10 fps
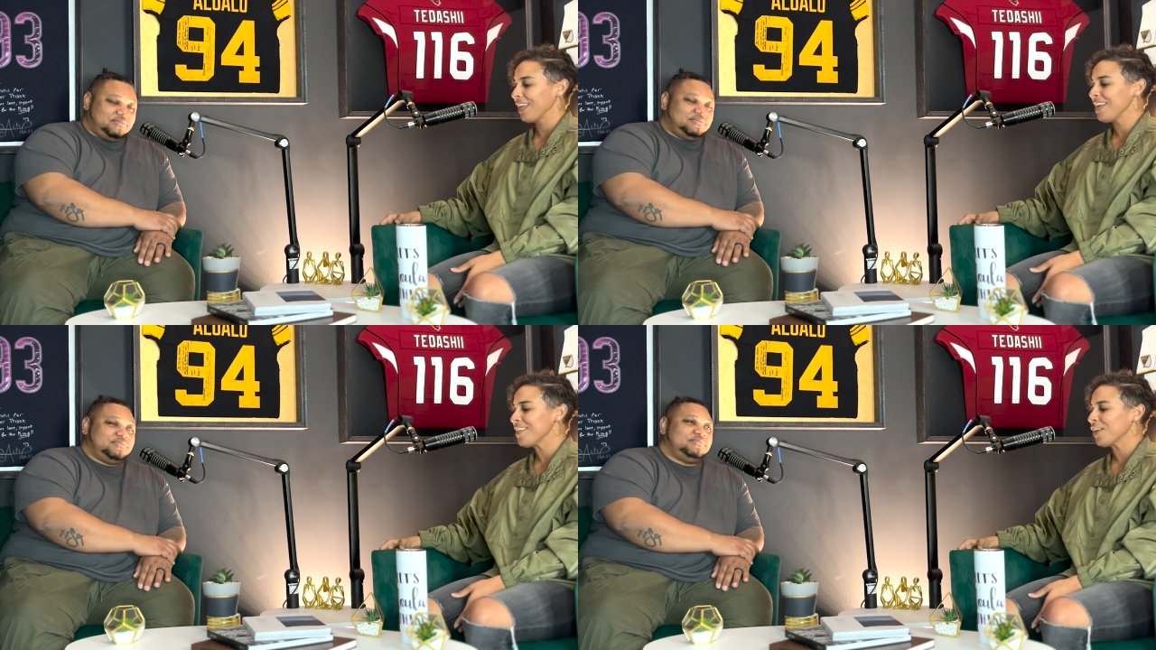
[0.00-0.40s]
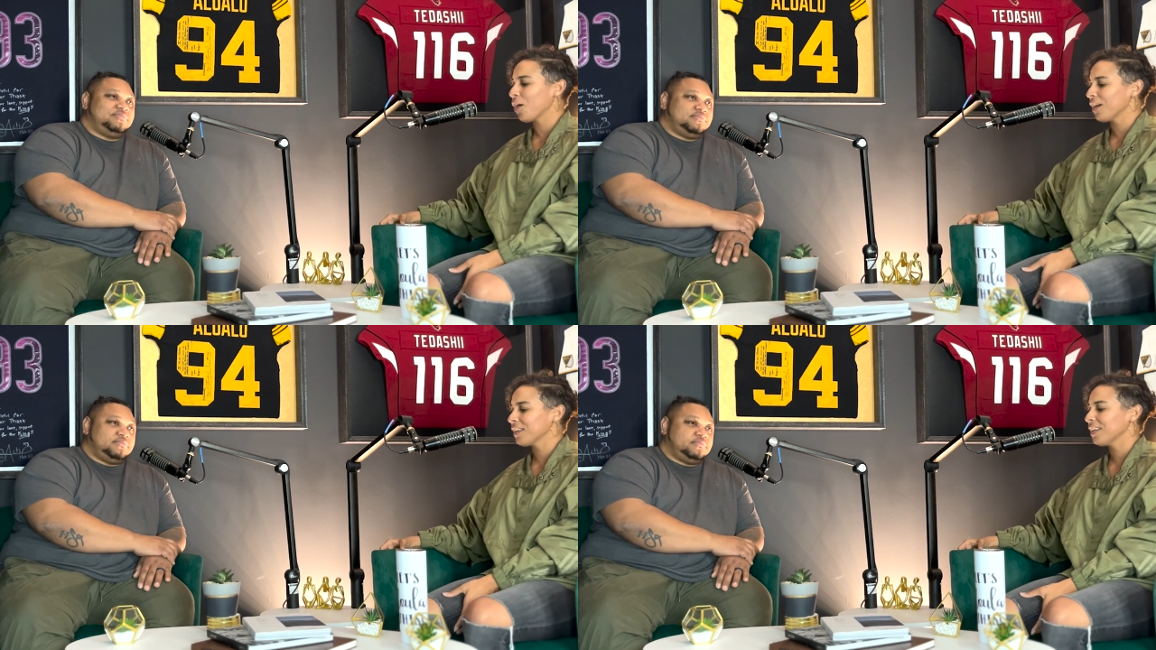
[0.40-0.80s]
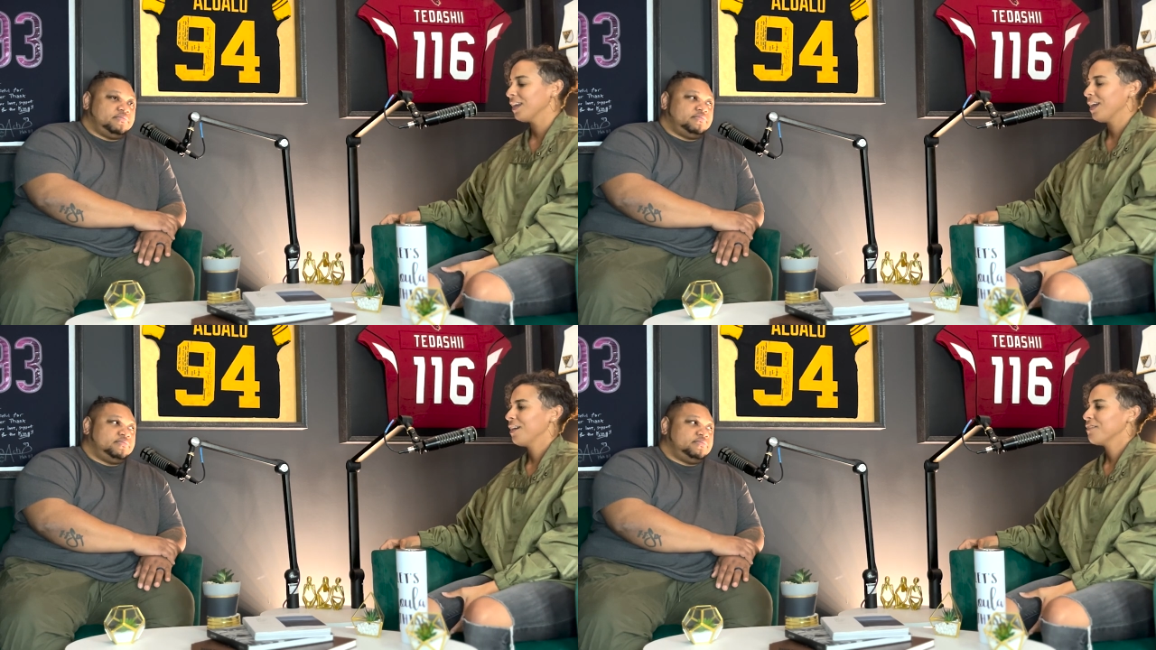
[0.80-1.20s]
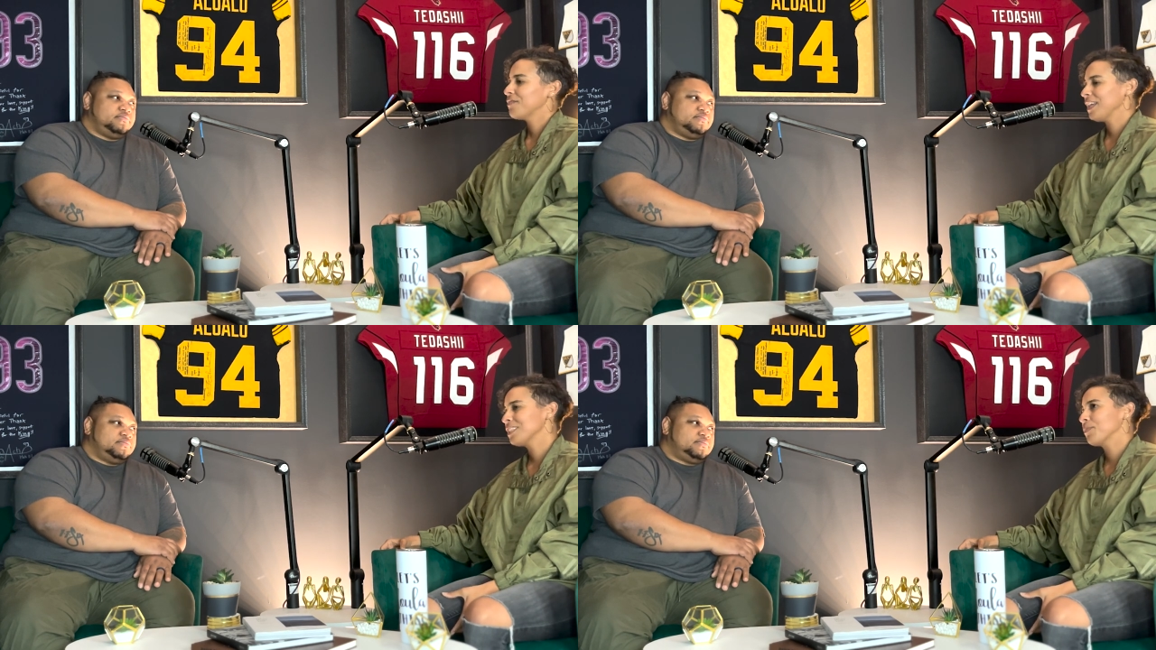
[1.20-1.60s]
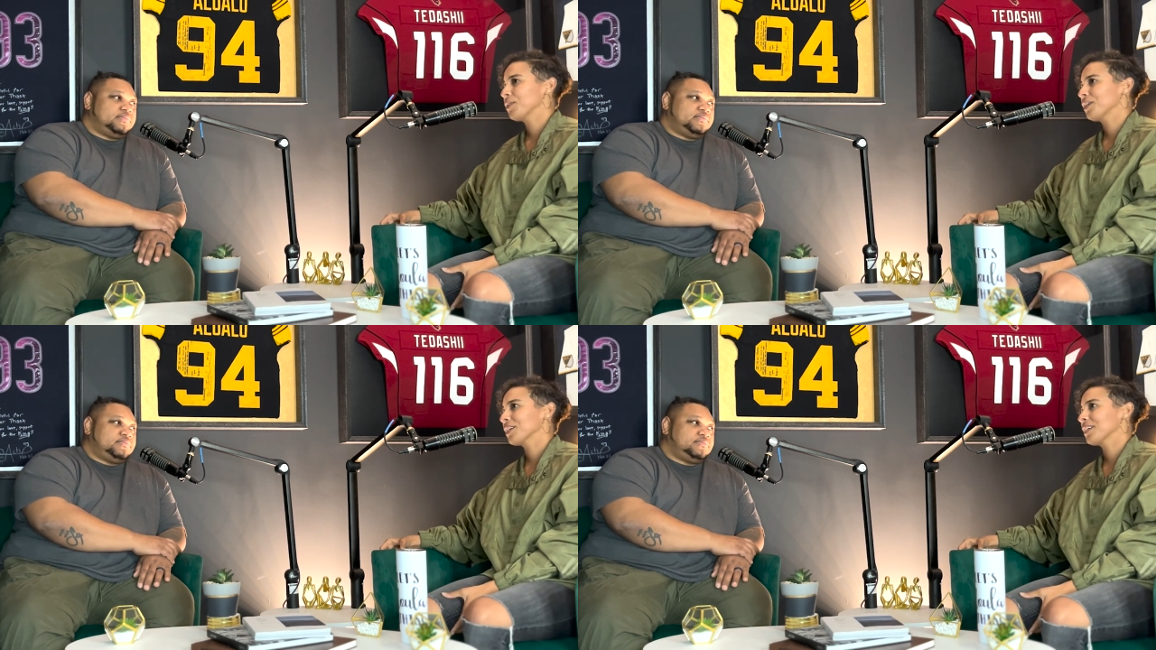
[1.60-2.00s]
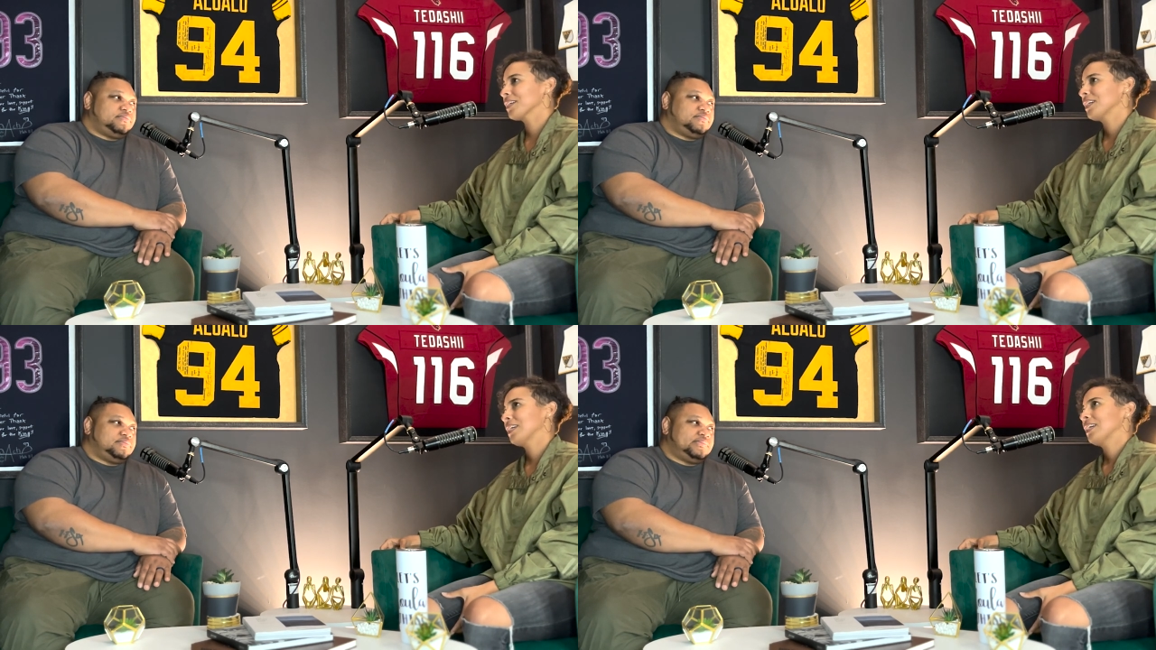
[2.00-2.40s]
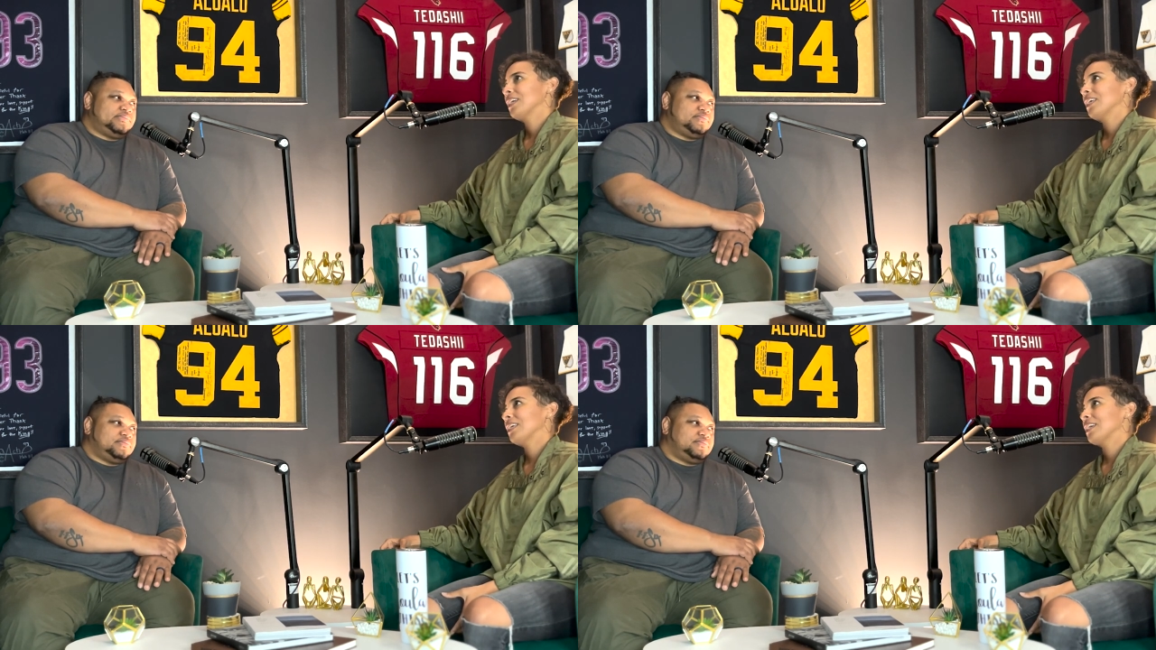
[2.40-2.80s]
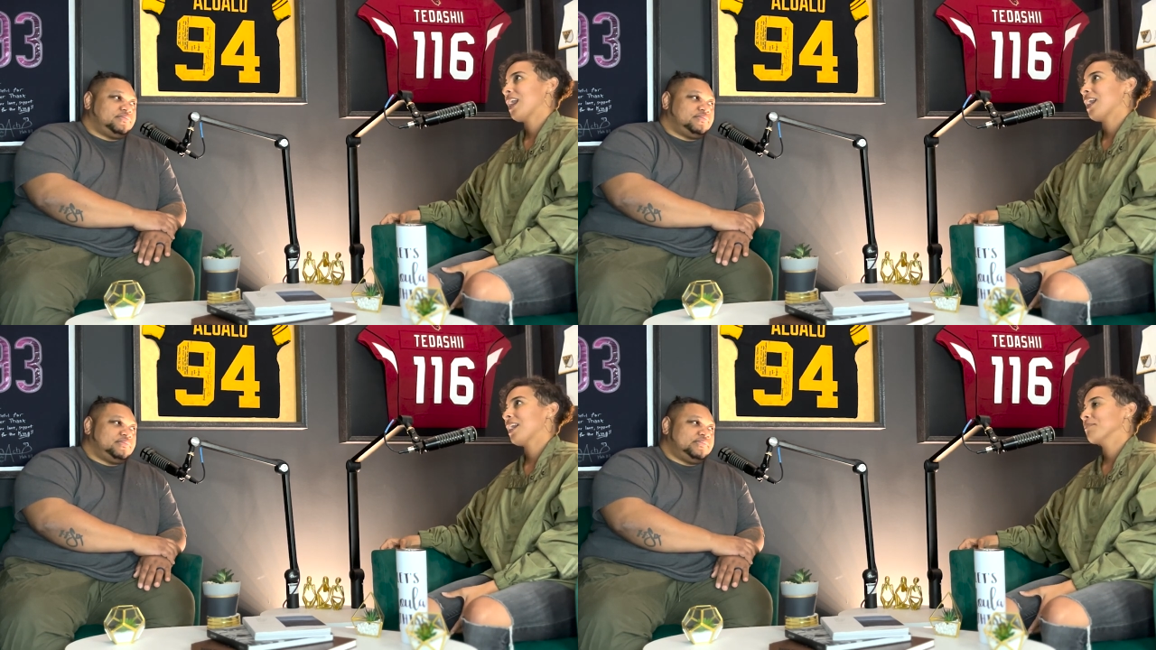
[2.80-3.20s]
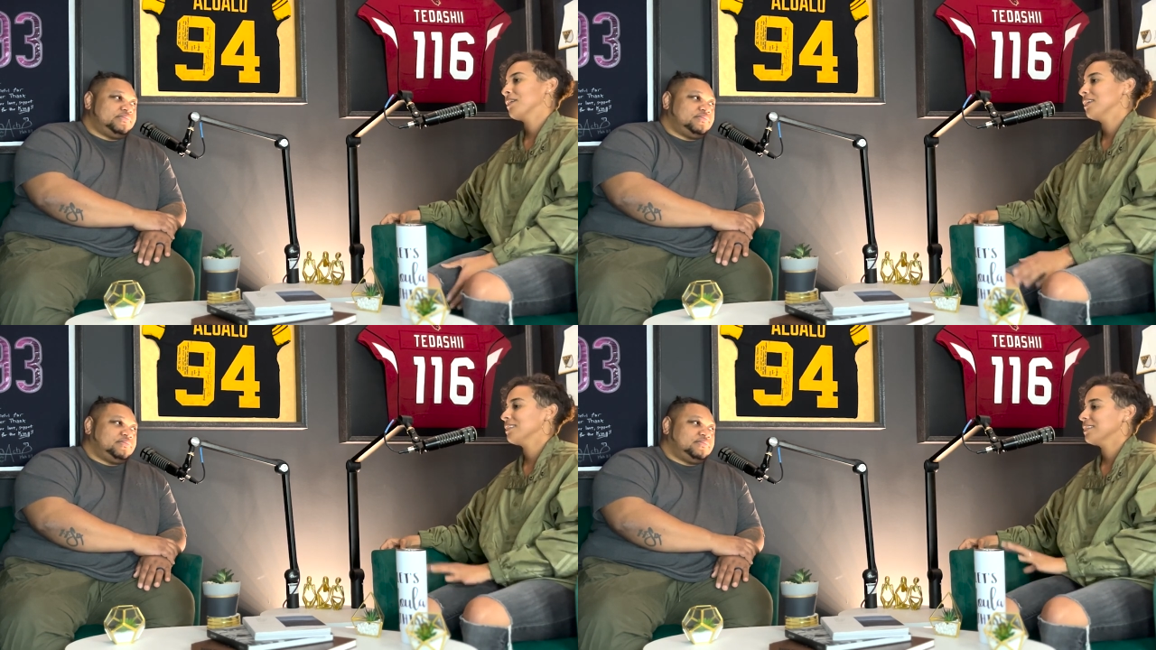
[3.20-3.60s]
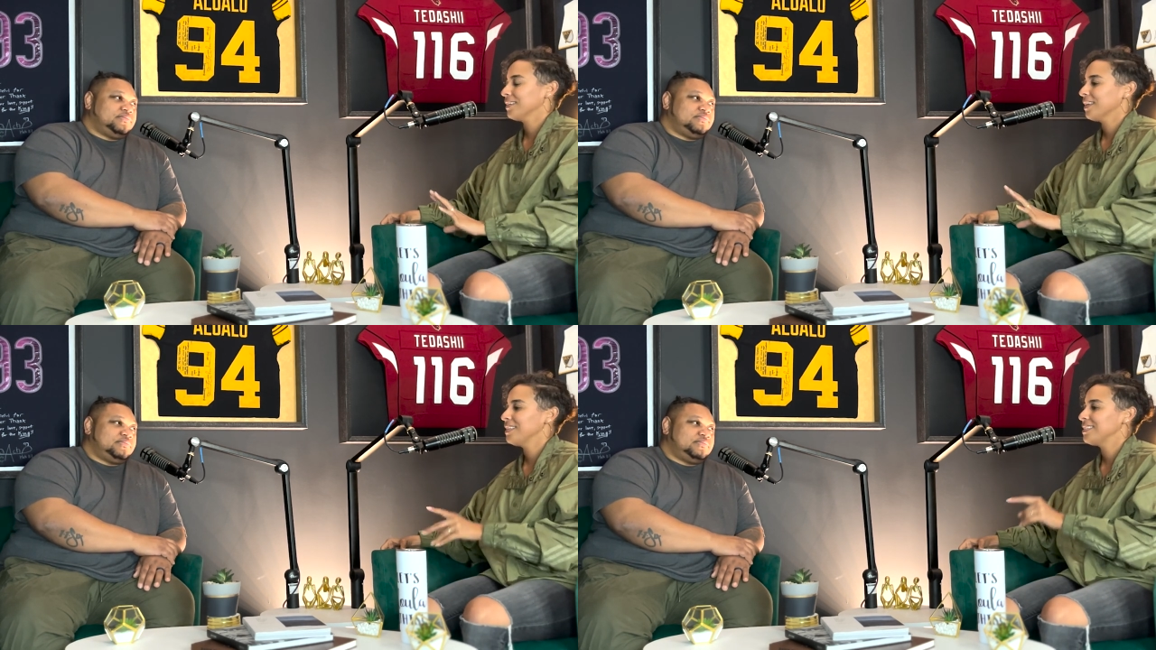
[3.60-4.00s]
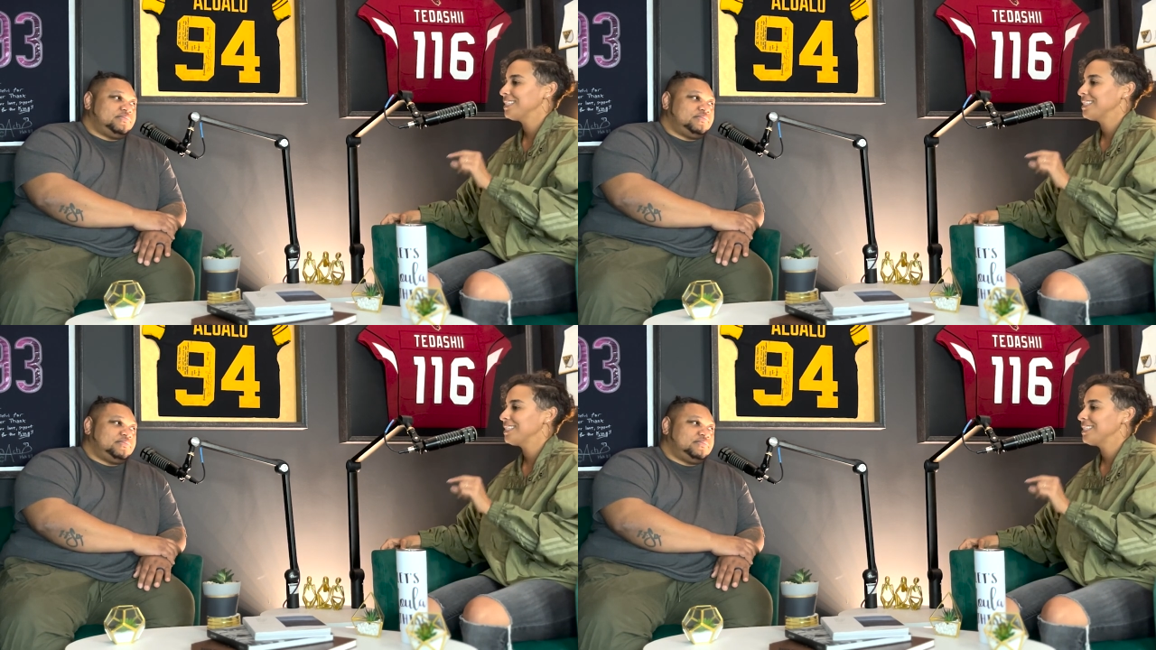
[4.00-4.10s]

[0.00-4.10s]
Speaker 1: And then on Facebook, it, I'm it. It's